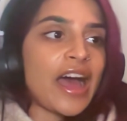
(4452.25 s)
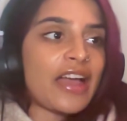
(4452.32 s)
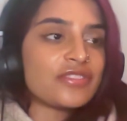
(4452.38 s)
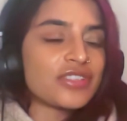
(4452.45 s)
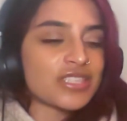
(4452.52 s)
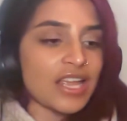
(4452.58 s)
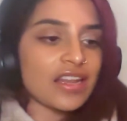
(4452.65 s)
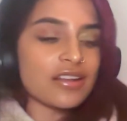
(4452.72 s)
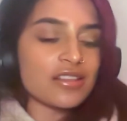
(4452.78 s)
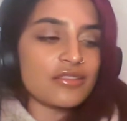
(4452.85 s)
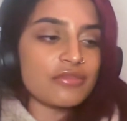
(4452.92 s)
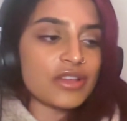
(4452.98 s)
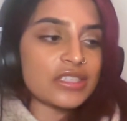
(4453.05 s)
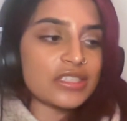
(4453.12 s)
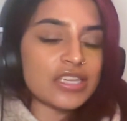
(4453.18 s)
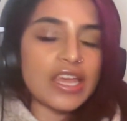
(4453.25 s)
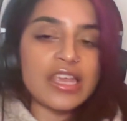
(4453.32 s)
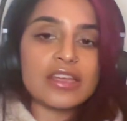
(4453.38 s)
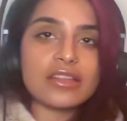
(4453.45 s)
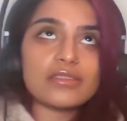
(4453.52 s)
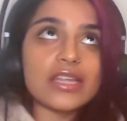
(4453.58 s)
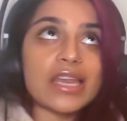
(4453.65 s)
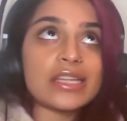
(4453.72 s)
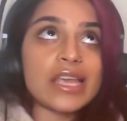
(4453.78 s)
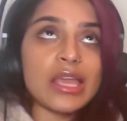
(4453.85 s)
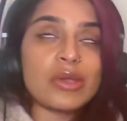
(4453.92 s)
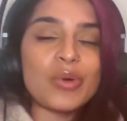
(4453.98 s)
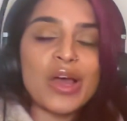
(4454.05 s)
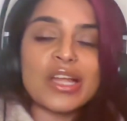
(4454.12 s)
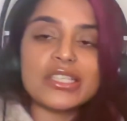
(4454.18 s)
I've sent the first
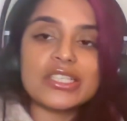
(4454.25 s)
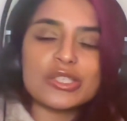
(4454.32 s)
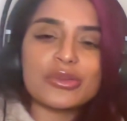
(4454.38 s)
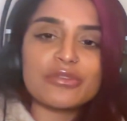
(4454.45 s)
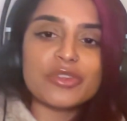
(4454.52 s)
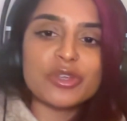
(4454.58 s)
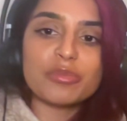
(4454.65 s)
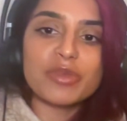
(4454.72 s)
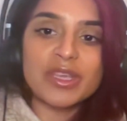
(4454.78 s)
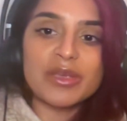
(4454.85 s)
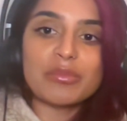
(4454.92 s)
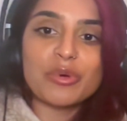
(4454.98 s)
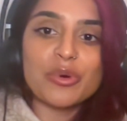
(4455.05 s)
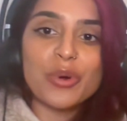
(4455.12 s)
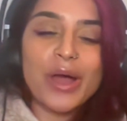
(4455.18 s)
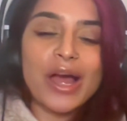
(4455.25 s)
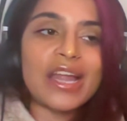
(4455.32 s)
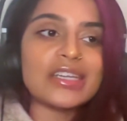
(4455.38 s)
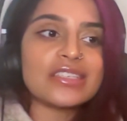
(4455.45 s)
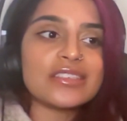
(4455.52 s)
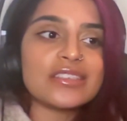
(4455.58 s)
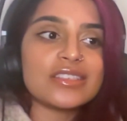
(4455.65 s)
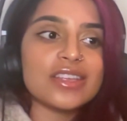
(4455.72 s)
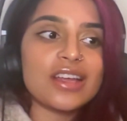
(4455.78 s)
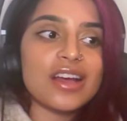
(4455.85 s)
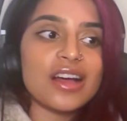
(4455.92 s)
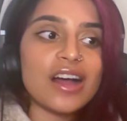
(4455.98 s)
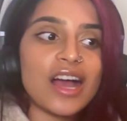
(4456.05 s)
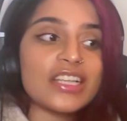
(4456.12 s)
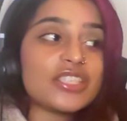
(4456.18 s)
10K words to a few people and
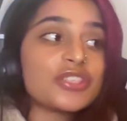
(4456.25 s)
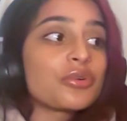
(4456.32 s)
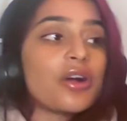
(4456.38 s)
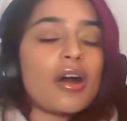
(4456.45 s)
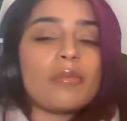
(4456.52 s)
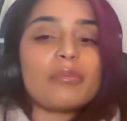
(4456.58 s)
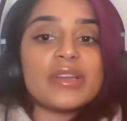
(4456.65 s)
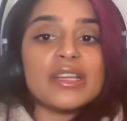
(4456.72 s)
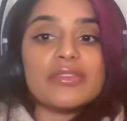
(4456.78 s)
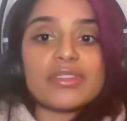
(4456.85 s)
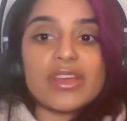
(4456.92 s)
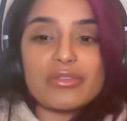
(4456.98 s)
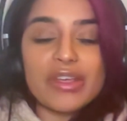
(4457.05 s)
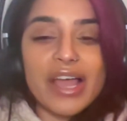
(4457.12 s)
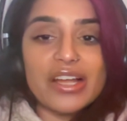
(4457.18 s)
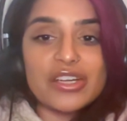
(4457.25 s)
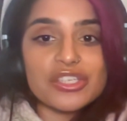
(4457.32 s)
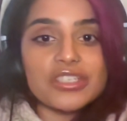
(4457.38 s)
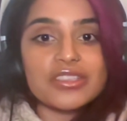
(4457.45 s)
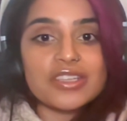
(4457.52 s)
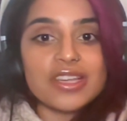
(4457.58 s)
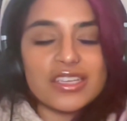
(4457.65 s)
I still can't believe their reactions.